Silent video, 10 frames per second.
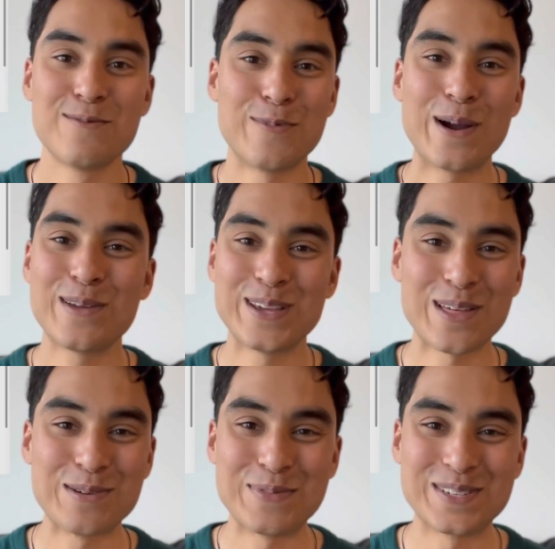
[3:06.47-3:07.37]
Where are the
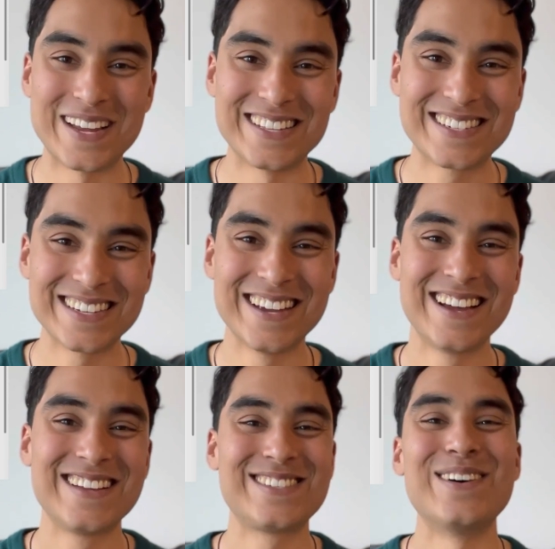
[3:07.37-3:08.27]
other percents?
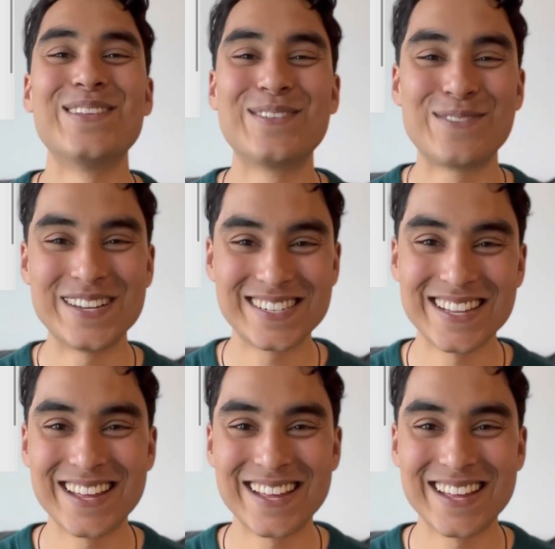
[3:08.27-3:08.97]
So the reason